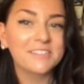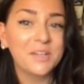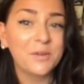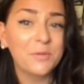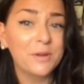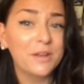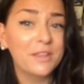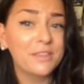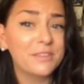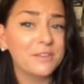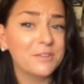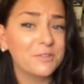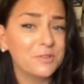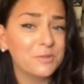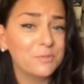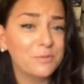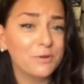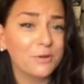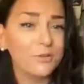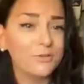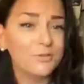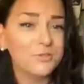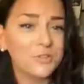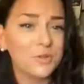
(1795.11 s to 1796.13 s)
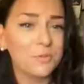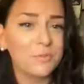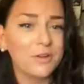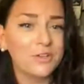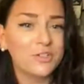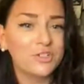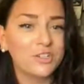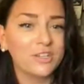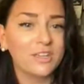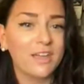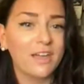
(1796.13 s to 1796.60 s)
I want to thank you both so
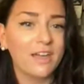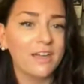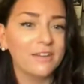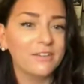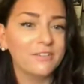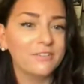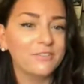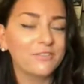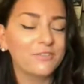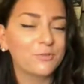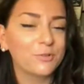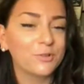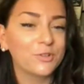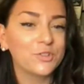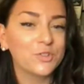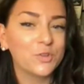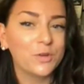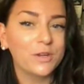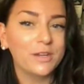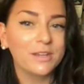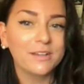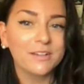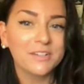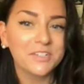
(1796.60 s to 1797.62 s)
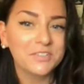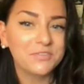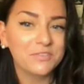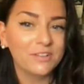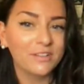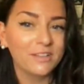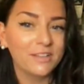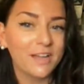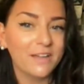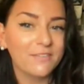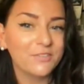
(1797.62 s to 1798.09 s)
much again for joining us for
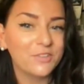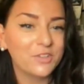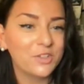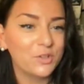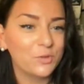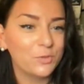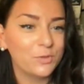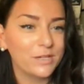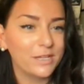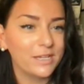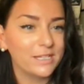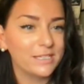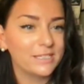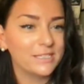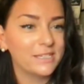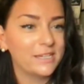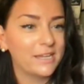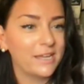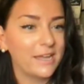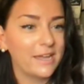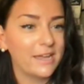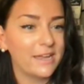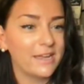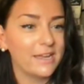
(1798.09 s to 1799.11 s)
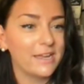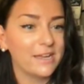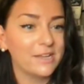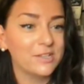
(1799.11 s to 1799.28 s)
live Q&A today,